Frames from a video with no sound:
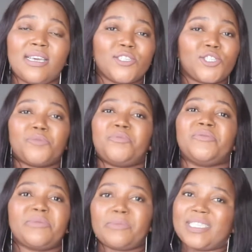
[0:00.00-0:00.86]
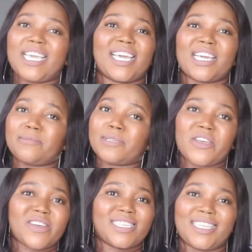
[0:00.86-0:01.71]
should people be taking him
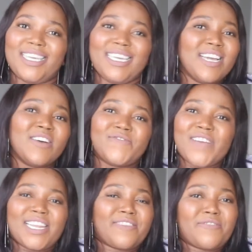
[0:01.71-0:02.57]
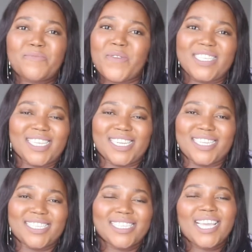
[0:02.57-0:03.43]
seriously running for
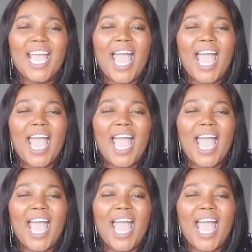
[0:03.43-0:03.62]
president?